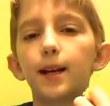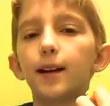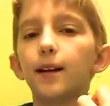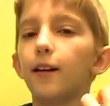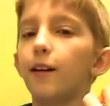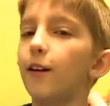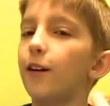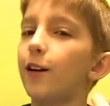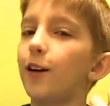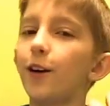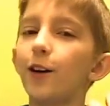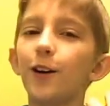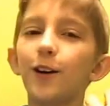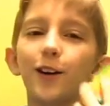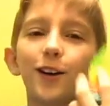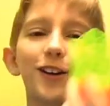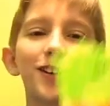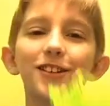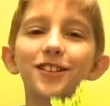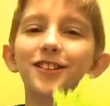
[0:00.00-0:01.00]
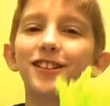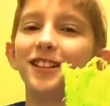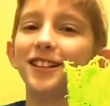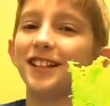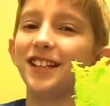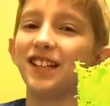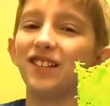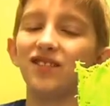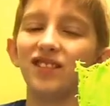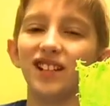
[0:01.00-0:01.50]

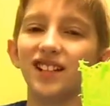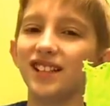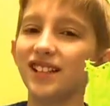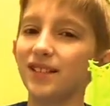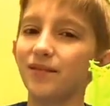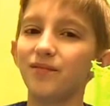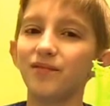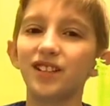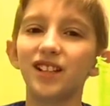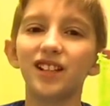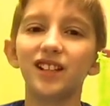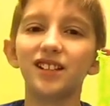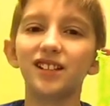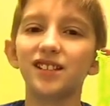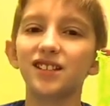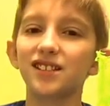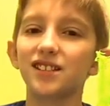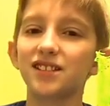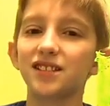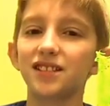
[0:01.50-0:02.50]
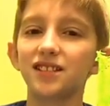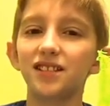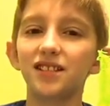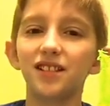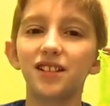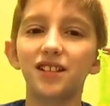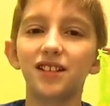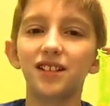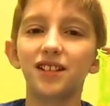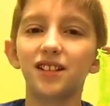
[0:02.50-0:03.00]
Hardly even 10 minutes.
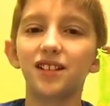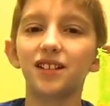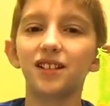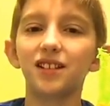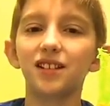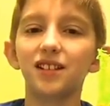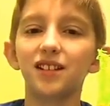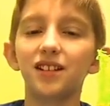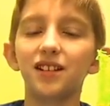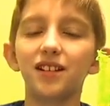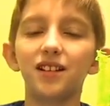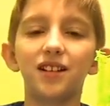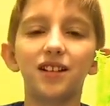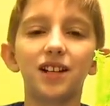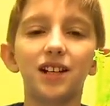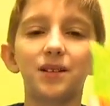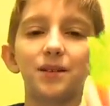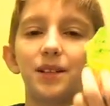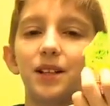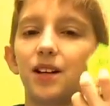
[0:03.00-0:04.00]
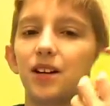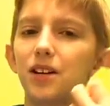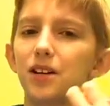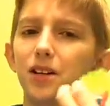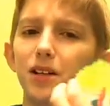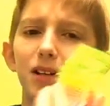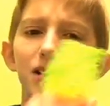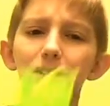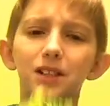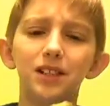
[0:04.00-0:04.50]
I would
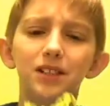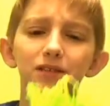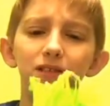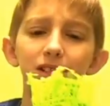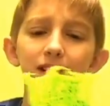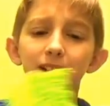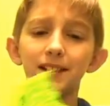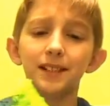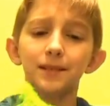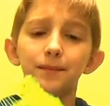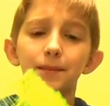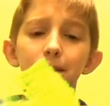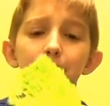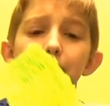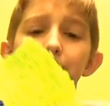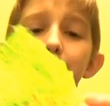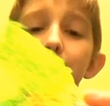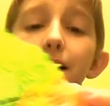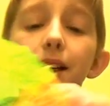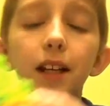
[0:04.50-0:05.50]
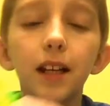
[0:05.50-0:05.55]
hardly even say 10 minutes.